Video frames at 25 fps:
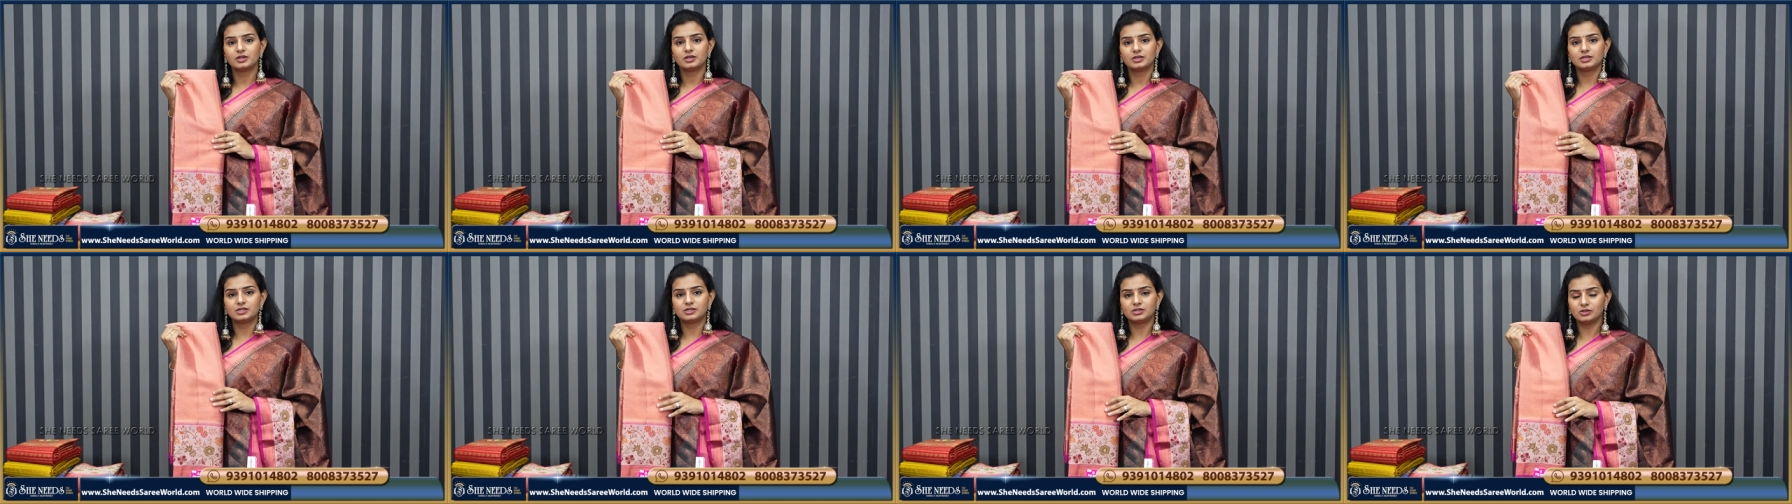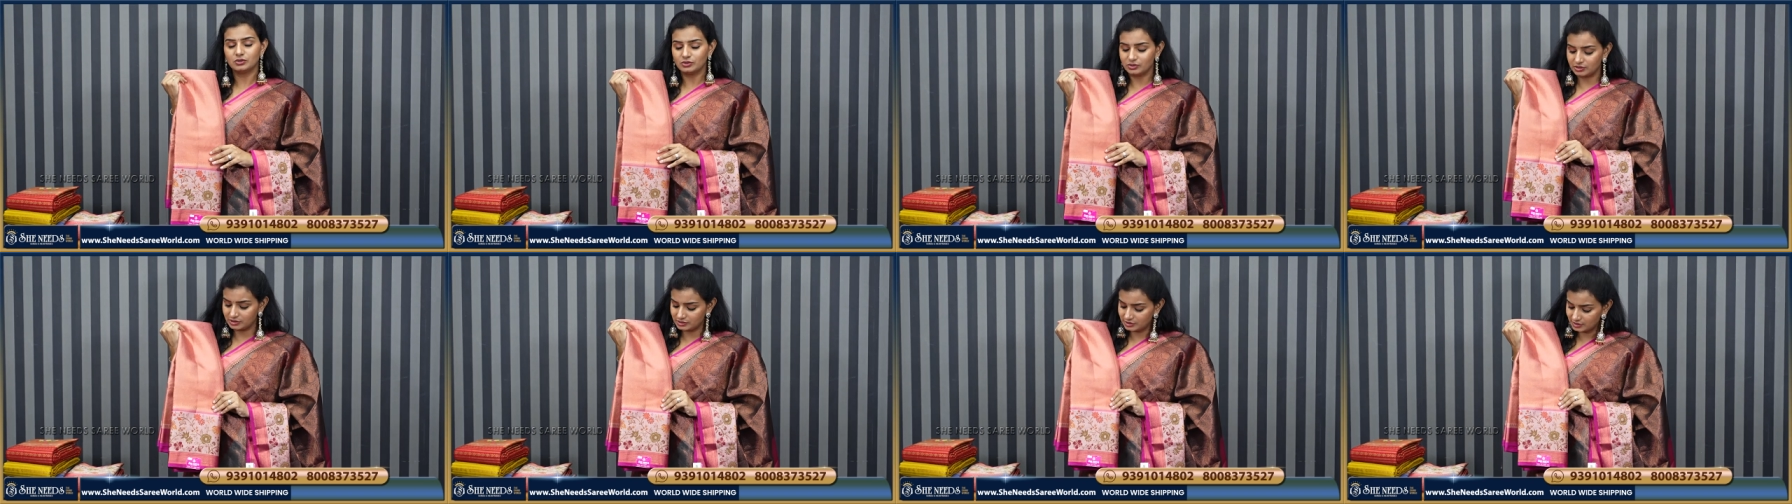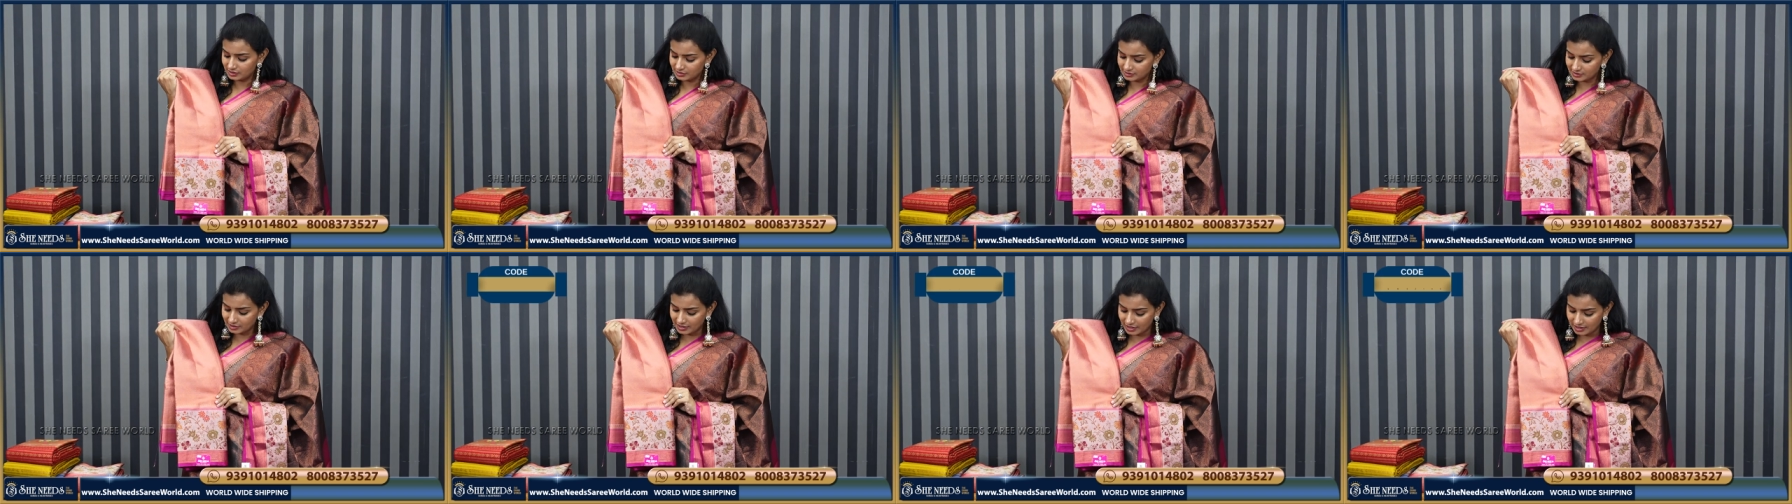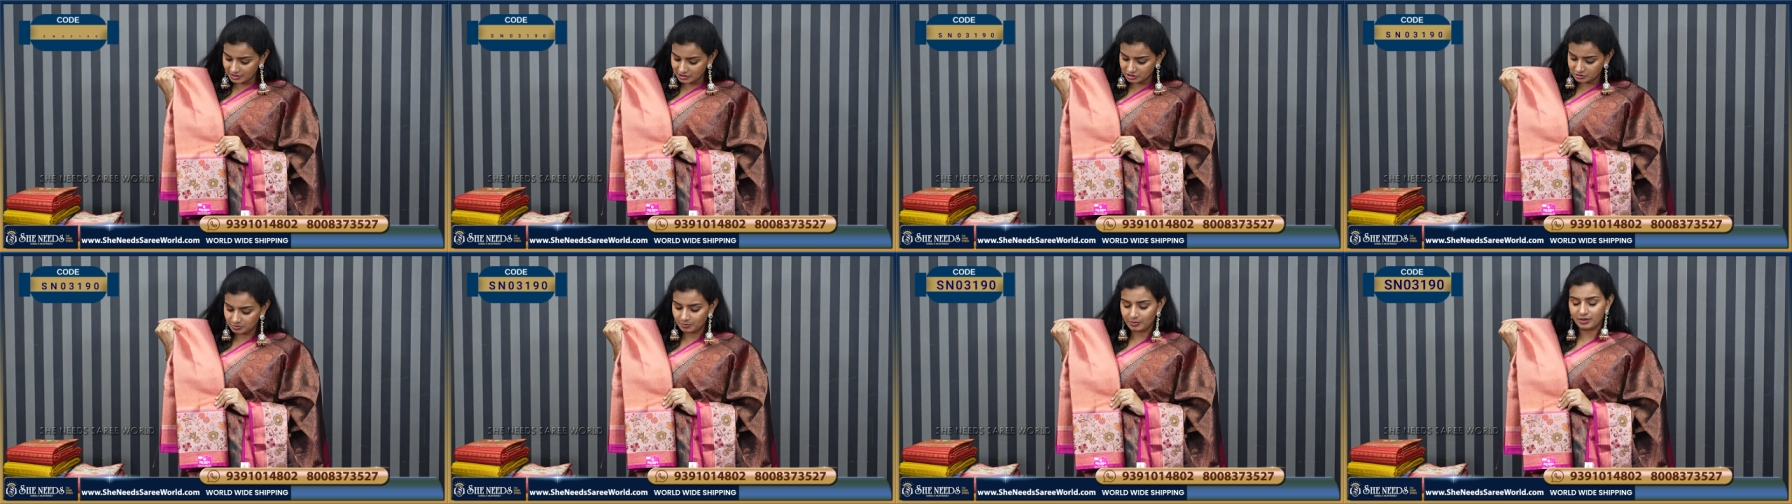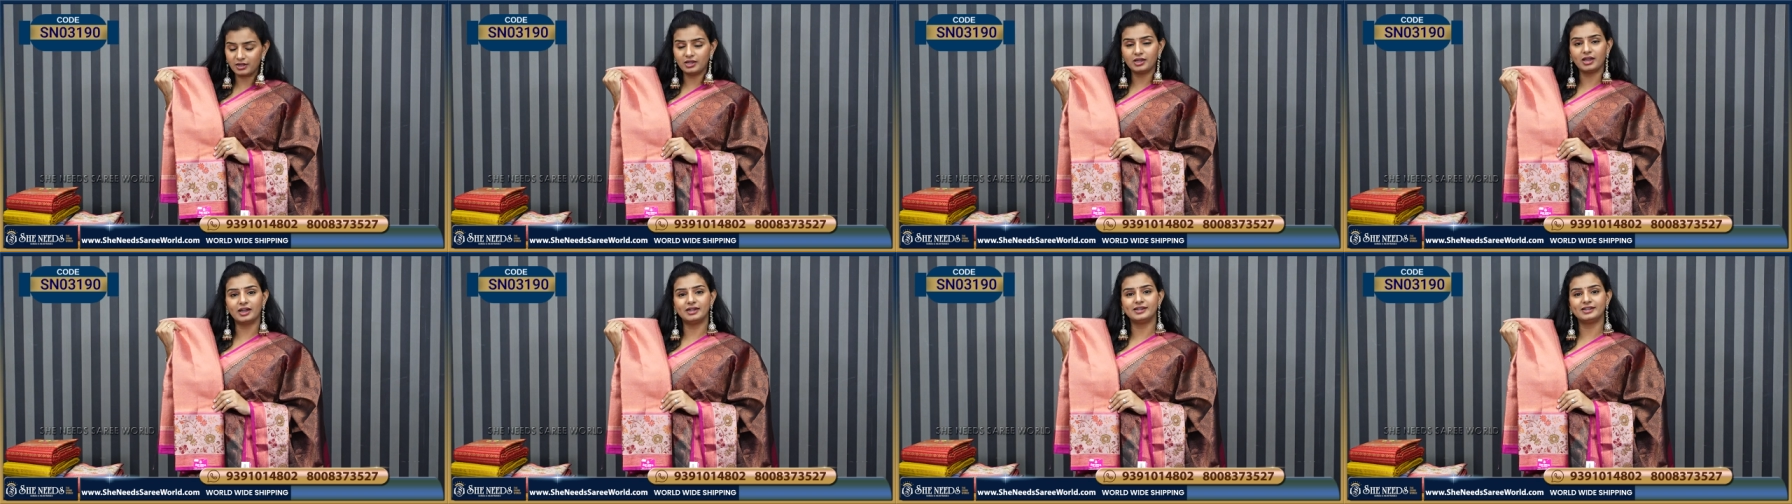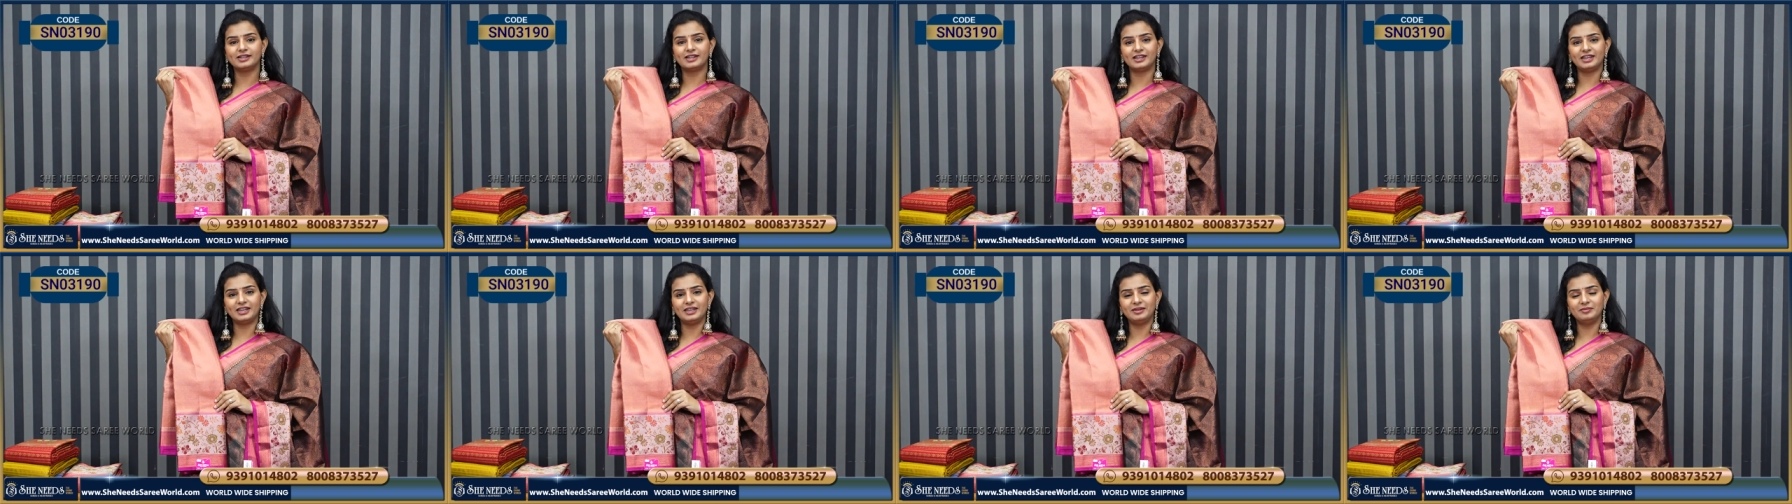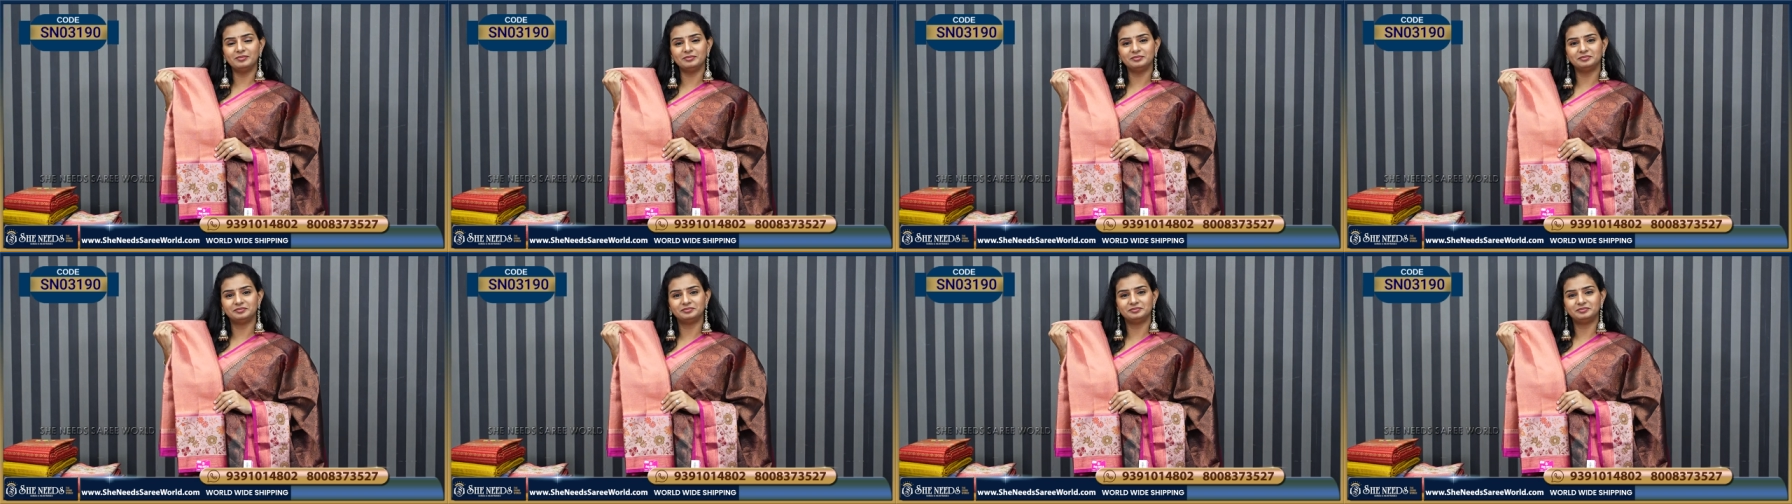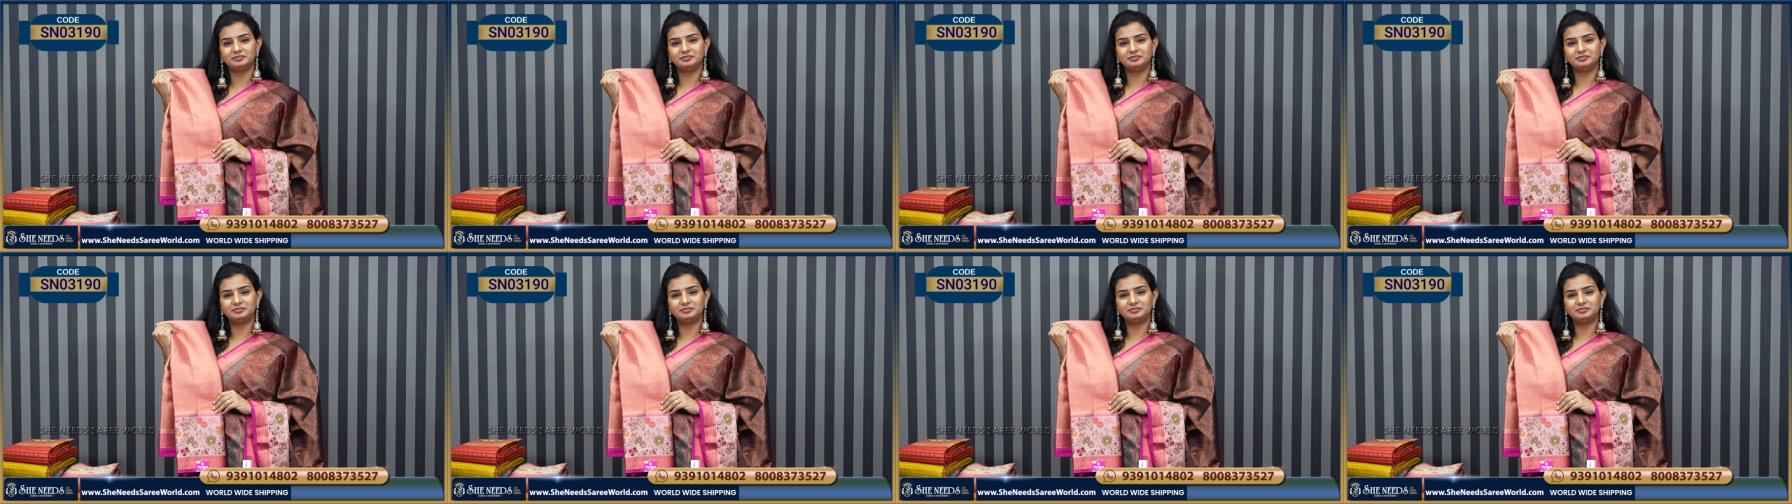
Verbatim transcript: So this is light pink and cream.